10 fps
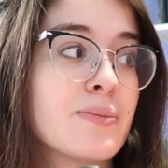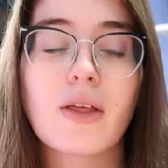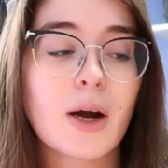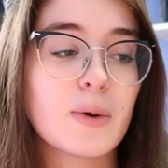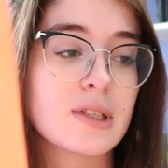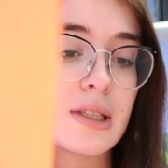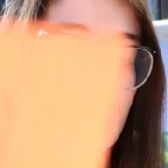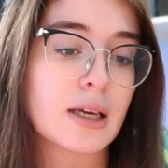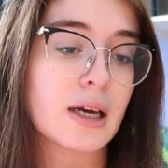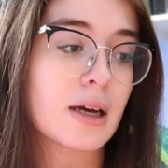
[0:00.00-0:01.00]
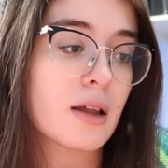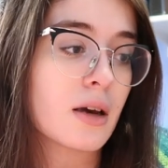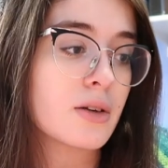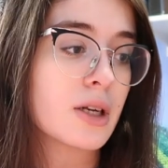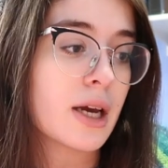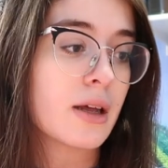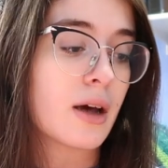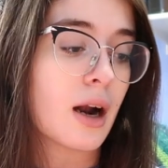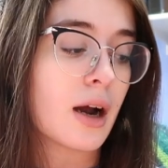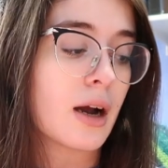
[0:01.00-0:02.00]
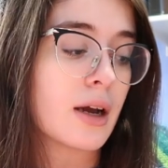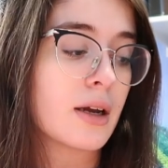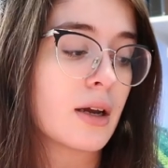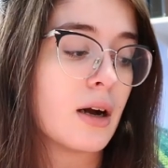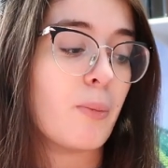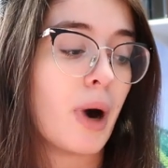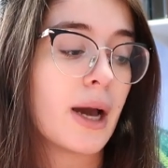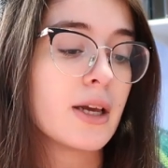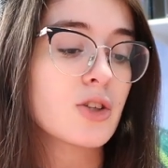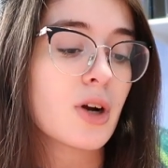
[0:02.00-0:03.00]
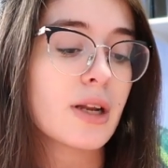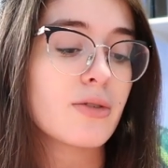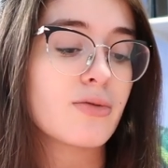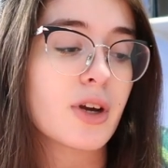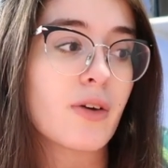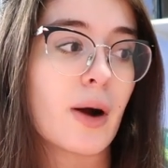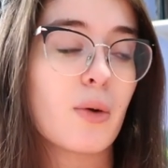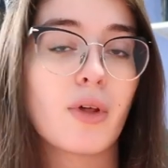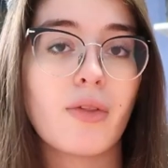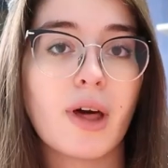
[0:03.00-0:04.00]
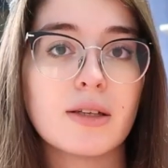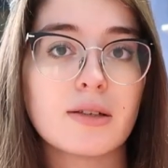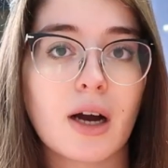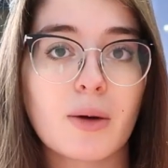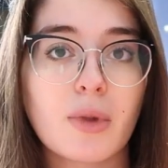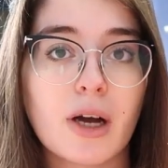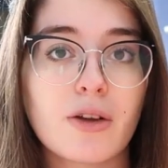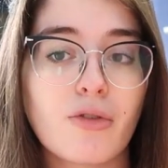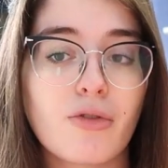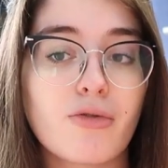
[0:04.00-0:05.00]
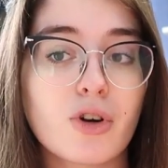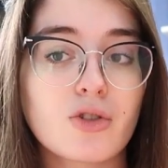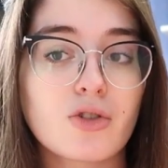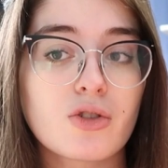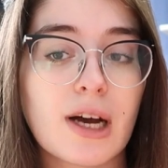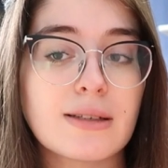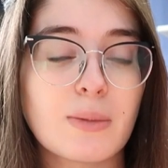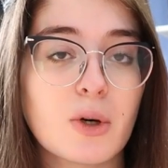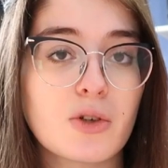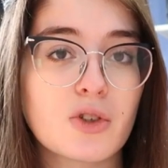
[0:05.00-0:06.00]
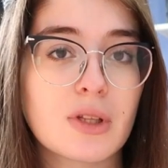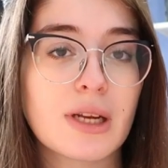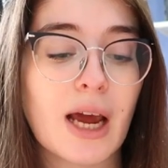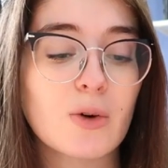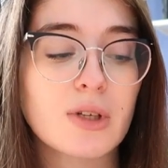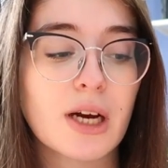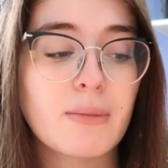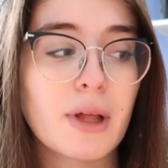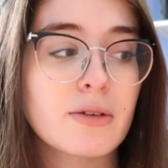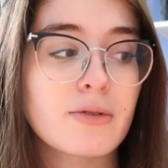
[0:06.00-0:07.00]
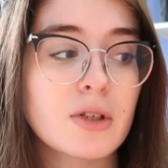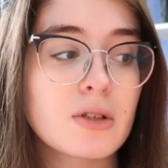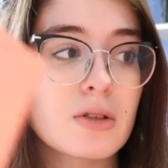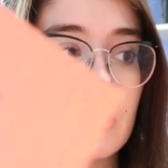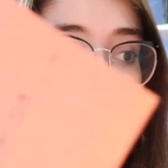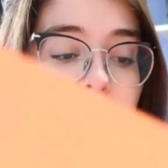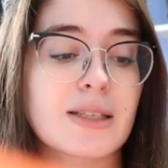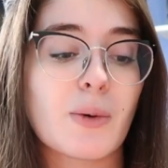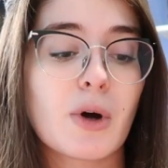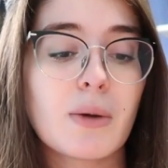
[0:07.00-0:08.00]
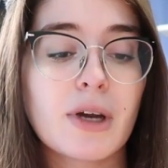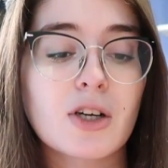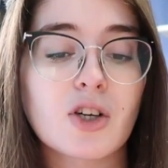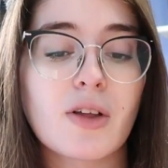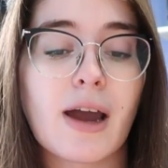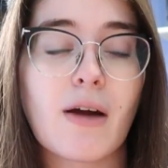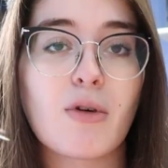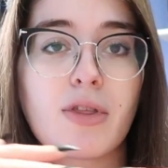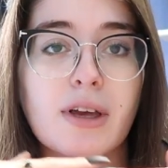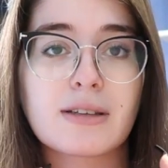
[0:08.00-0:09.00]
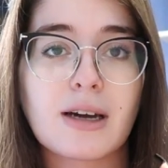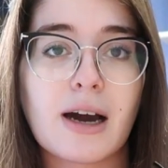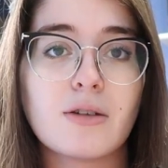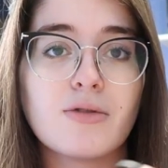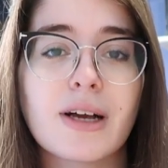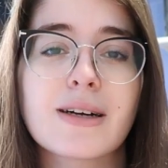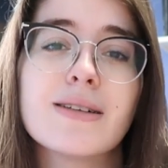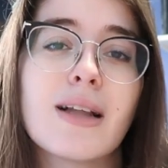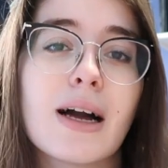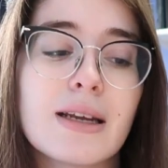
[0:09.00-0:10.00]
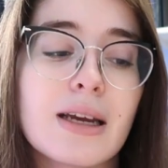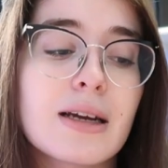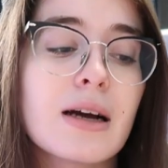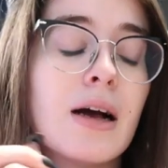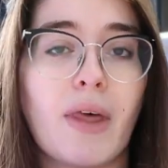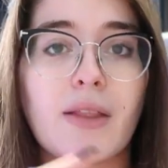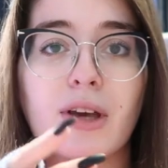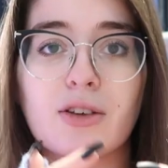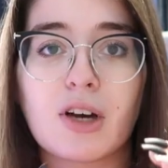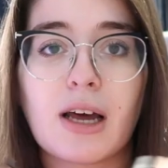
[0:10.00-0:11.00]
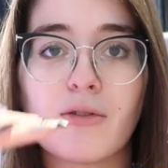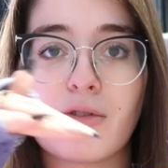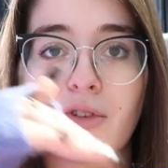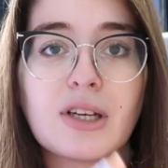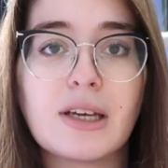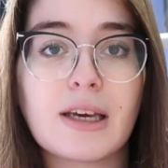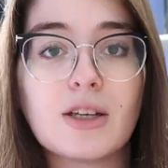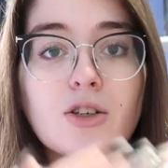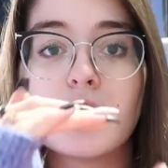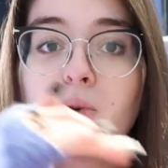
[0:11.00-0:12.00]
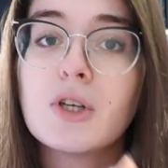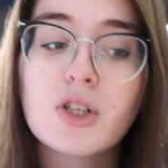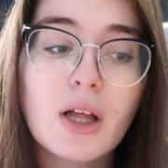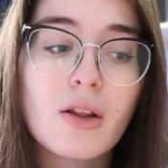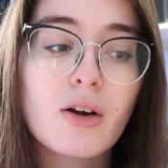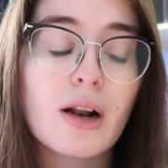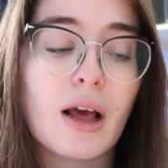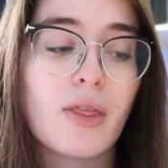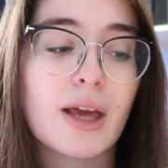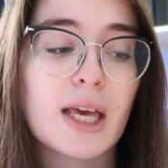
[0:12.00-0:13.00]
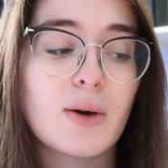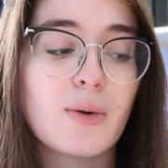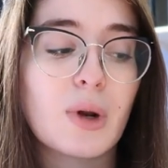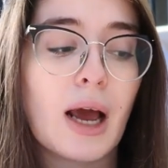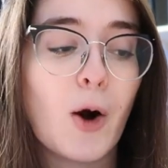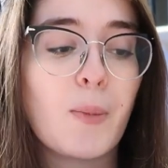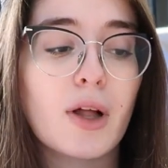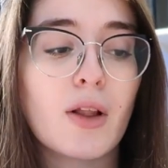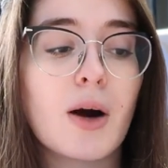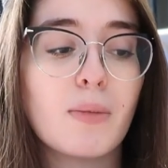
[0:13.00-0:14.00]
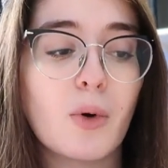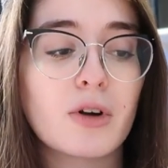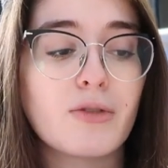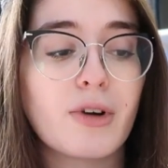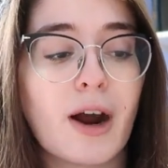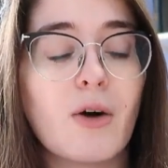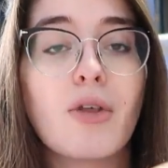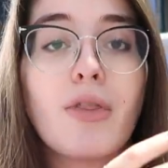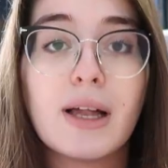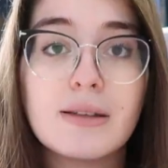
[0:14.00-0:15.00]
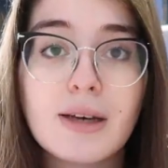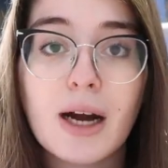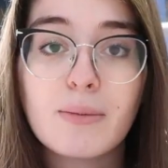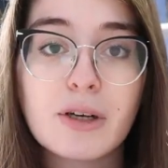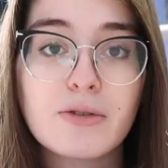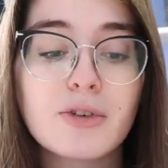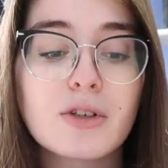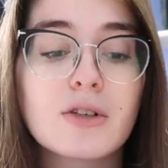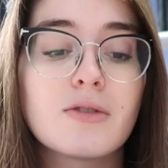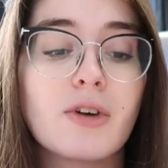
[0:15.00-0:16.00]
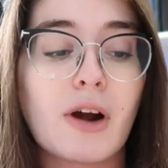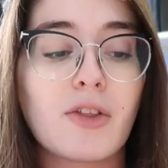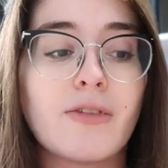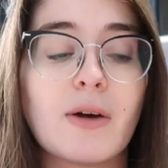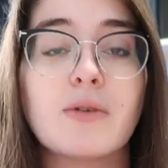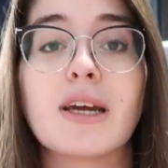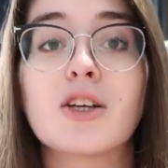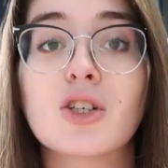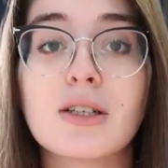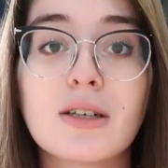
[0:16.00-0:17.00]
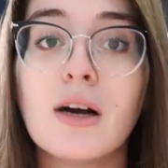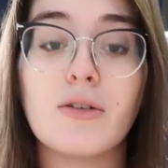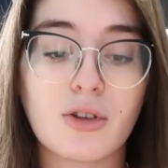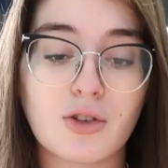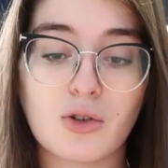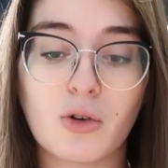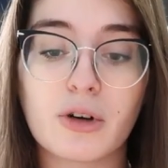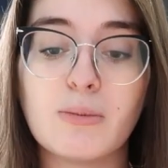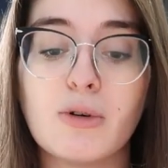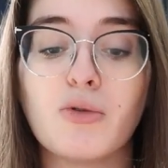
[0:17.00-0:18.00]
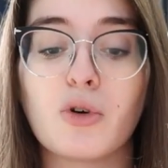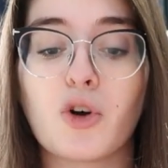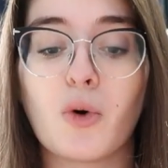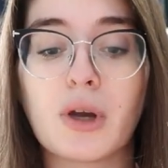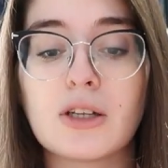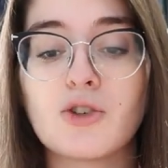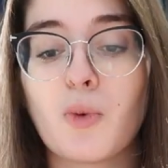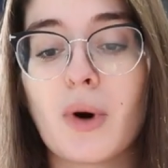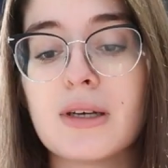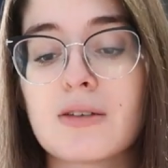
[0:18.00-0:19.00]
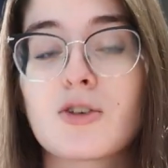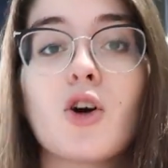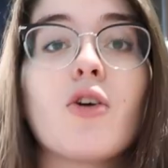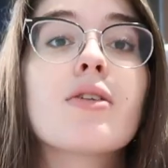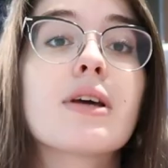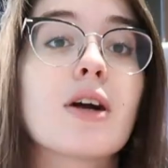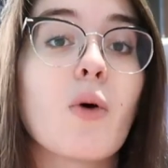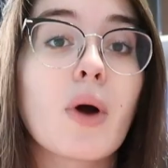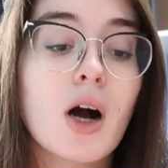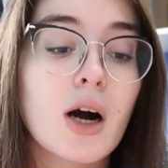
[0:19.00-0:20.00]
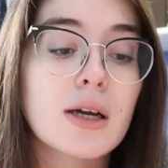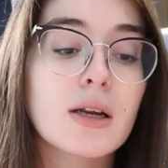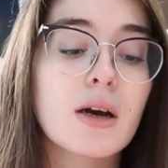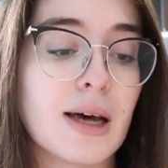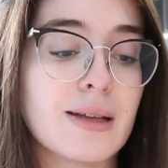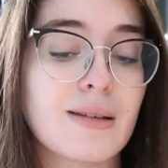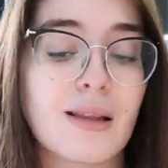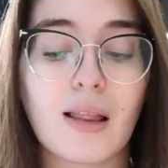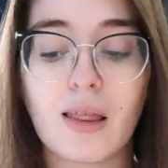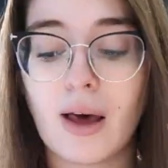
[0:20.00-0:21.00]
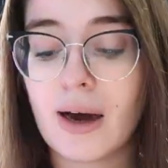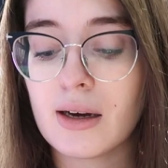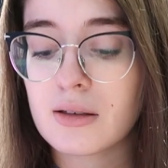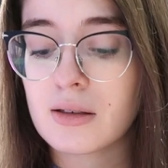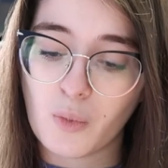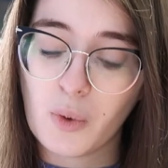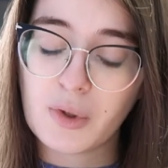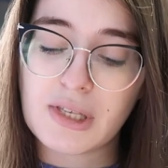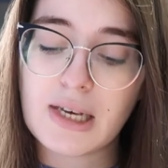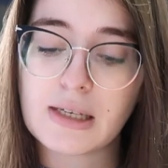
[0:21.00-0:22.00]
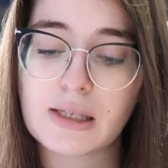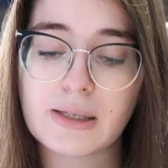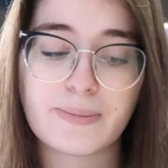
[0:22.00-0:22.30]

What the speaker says: think I was thinking the other day that I might try to figure out the then timeline first as opposed to the now timeline first because I want to make sure that everything is kind of like aligning and that things are kind of leading into each other. And I think it would help me a lot more to figure out the then timeline first, figure out the foundation of the story before going into what is currently going on. So that's that. What was this?